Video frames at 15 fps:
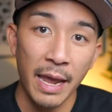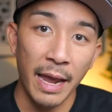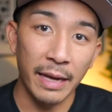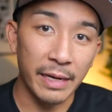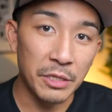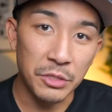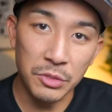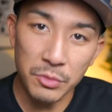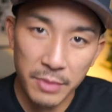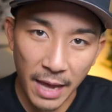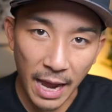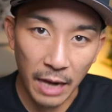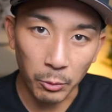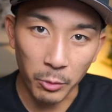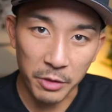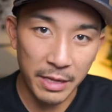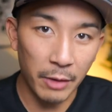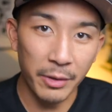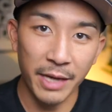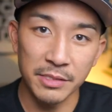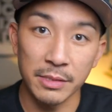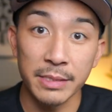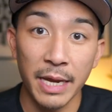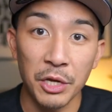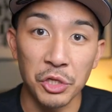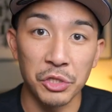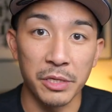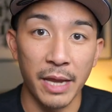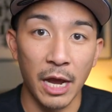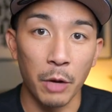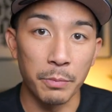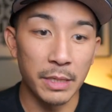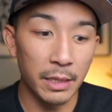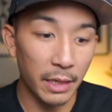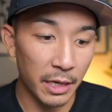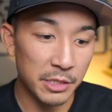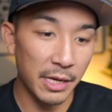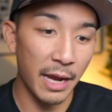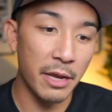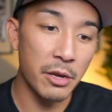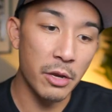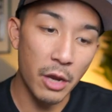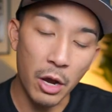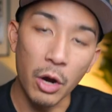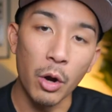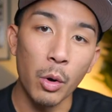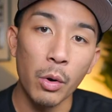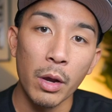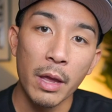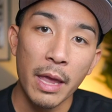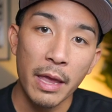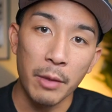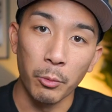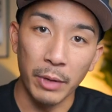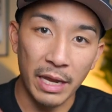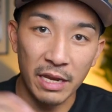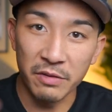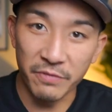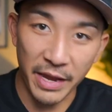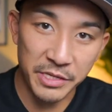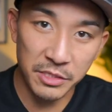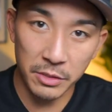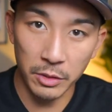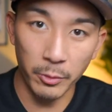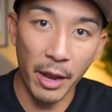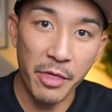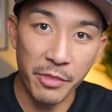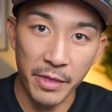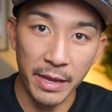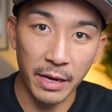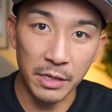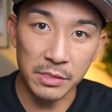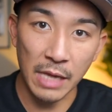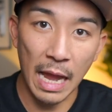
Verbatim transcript: And I do that without hesitation now because I know when I invest in the right things,